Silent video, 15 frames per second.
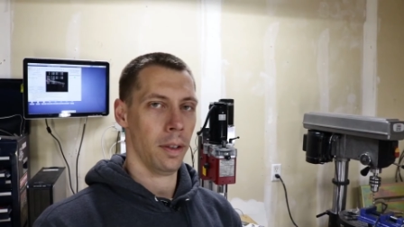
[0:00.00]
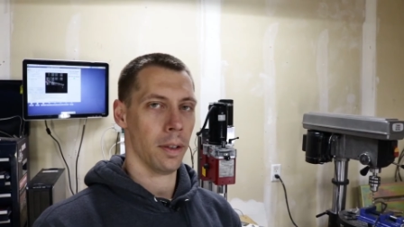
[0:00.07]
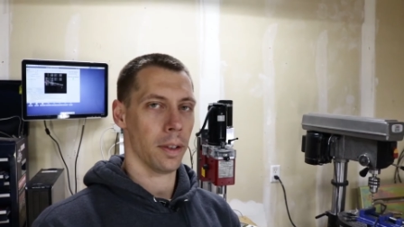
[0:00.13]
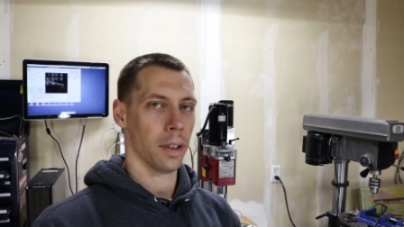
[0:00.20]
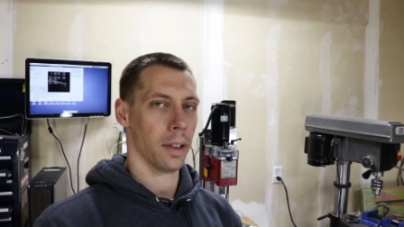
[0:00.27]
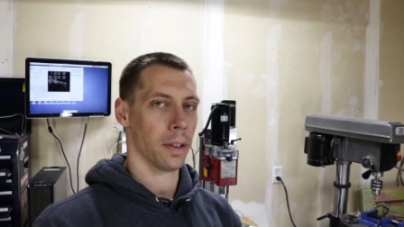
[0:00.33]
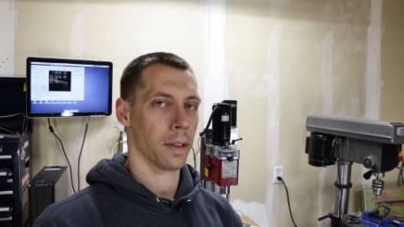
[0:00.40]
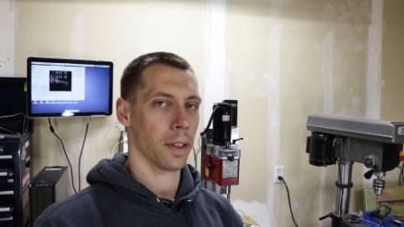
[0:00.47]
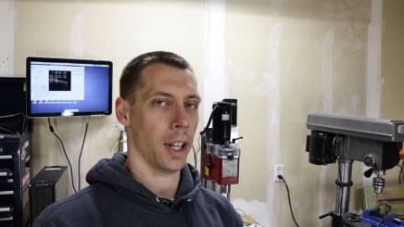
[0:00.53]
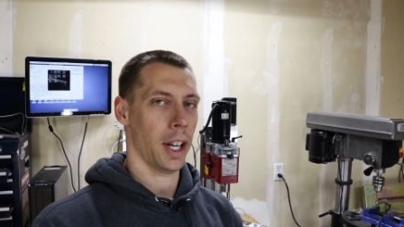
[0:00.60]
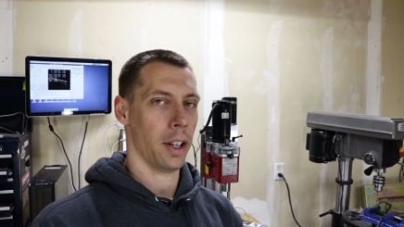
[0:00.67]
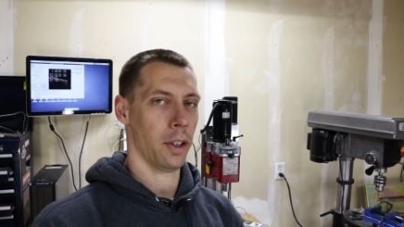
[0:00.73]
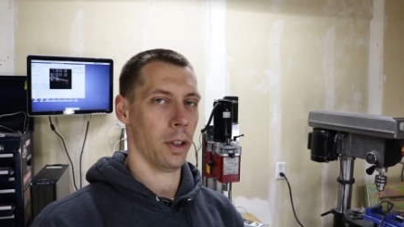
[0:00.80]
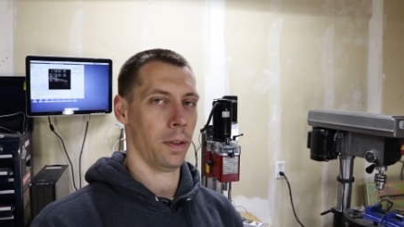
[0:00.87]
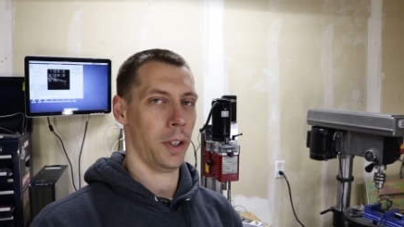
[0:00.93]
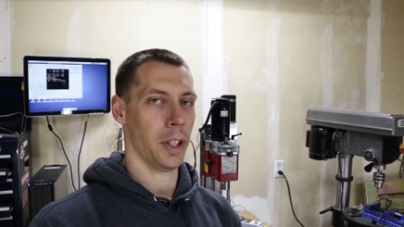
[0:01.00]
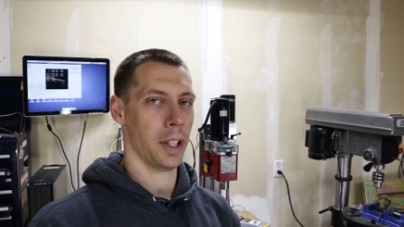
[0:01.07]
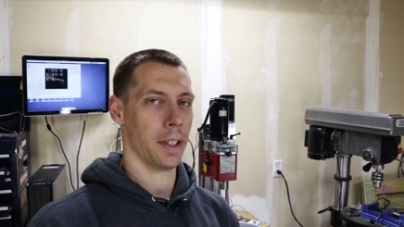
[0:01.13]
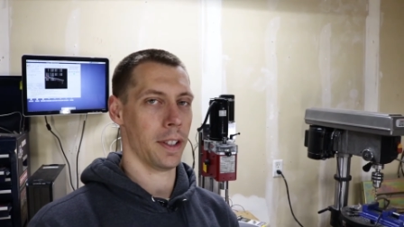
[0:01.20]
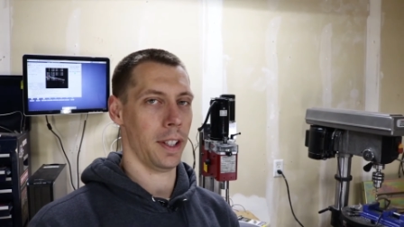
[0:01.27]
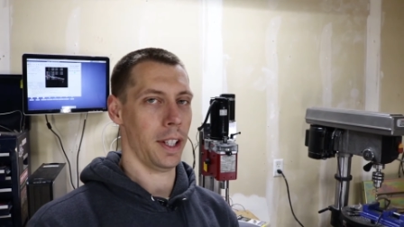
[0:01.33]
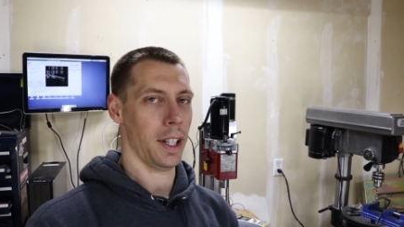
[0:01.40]
So I don't know if you
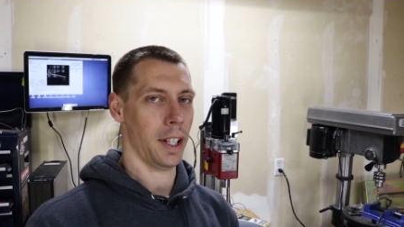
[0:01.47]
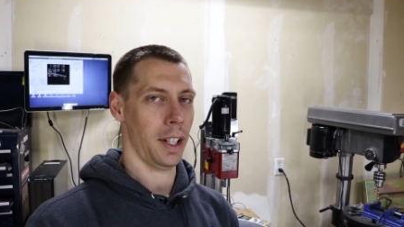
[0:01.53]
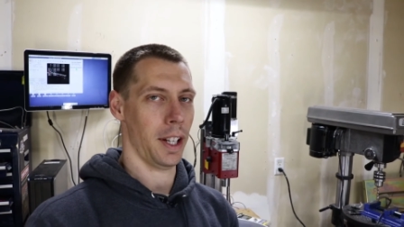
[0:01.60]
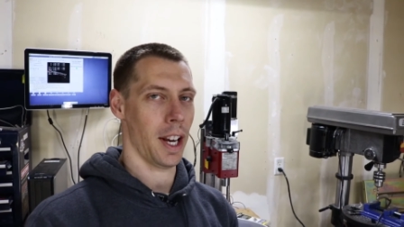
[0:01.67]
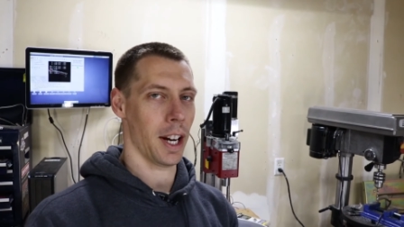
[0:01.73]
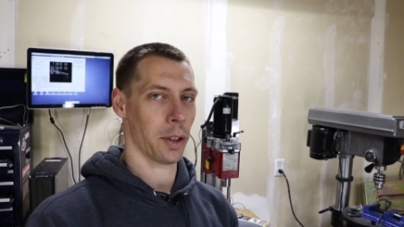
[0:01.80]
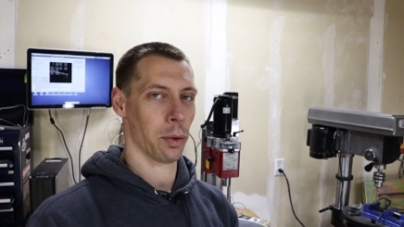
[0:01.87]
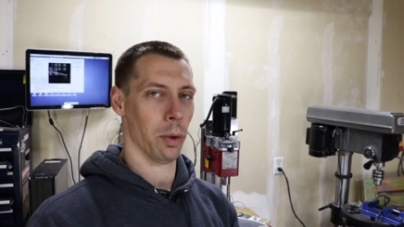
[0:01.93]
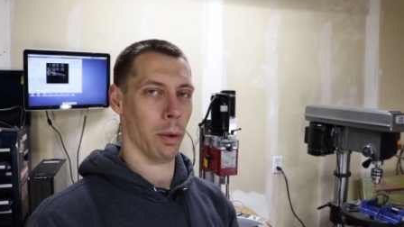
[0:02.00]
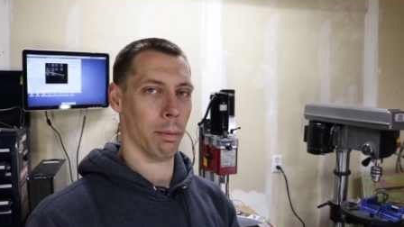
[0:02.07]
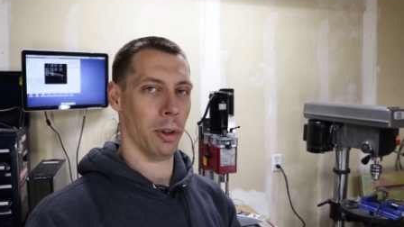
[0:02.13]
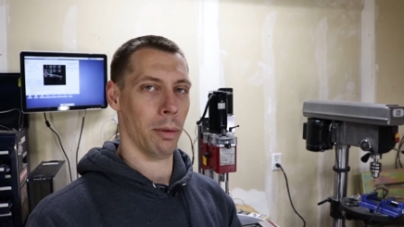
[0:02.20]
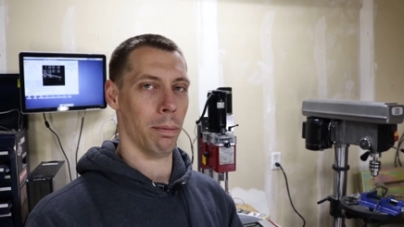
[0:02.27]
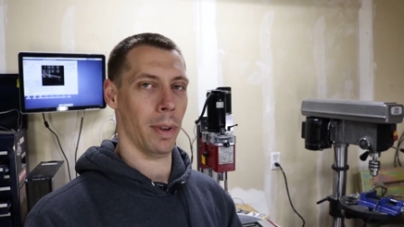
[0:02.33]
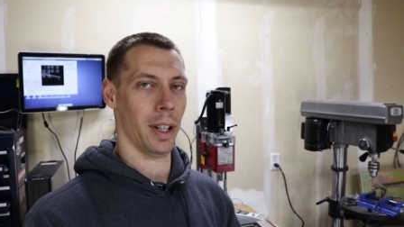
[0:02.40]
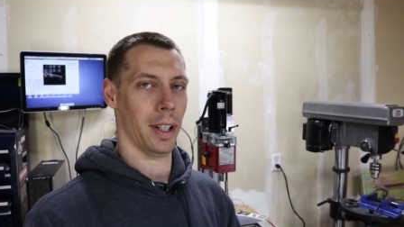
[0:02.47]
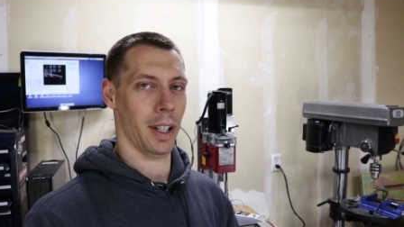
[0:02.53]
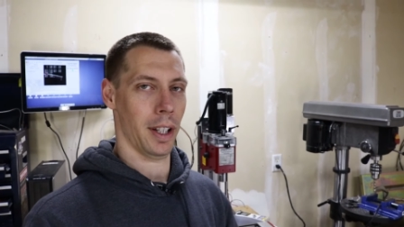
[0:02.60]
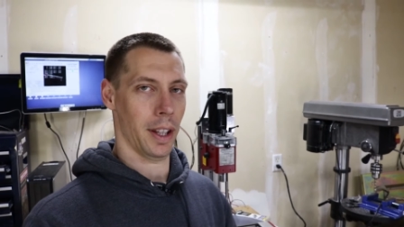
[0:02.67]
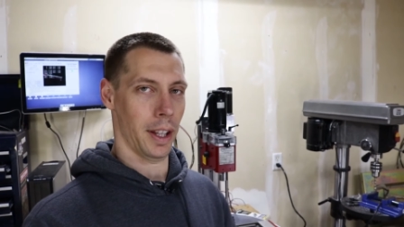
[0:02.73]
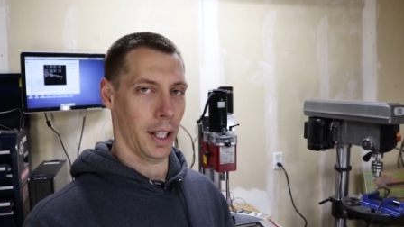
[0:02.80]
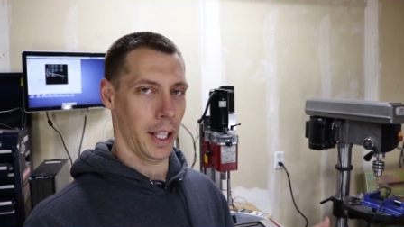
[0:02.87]
could see any actual movement
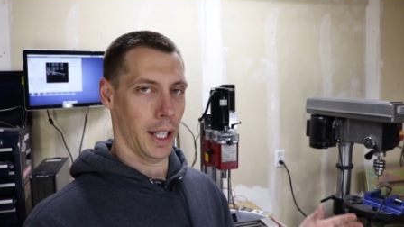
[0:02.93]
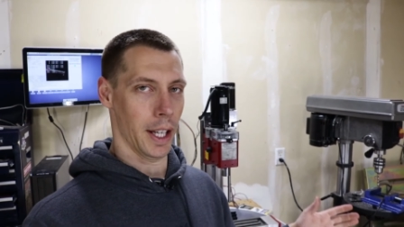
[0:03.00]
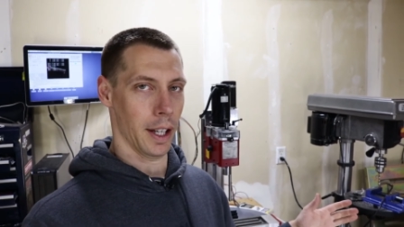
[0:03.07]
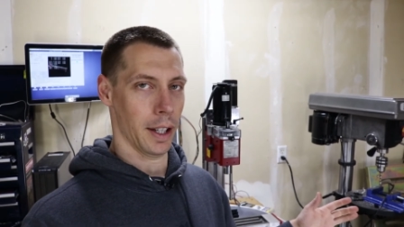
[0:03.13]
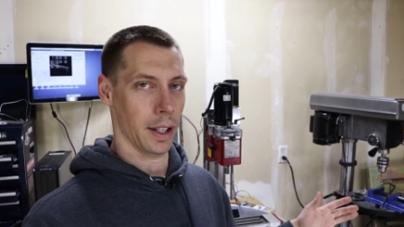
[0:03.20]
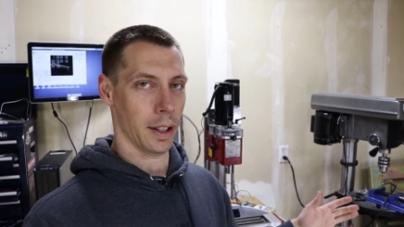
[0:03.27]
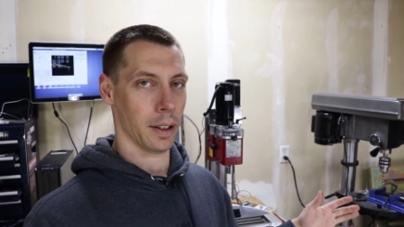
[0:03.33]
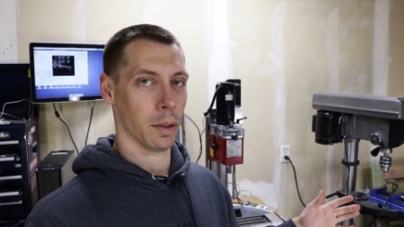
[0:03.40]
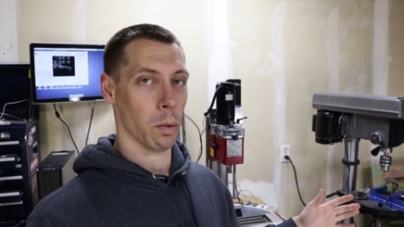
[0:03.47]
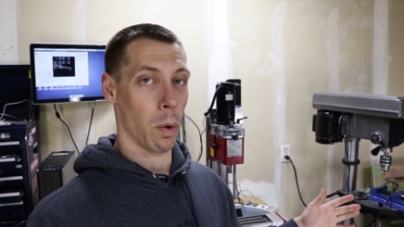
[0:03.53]
in the uh,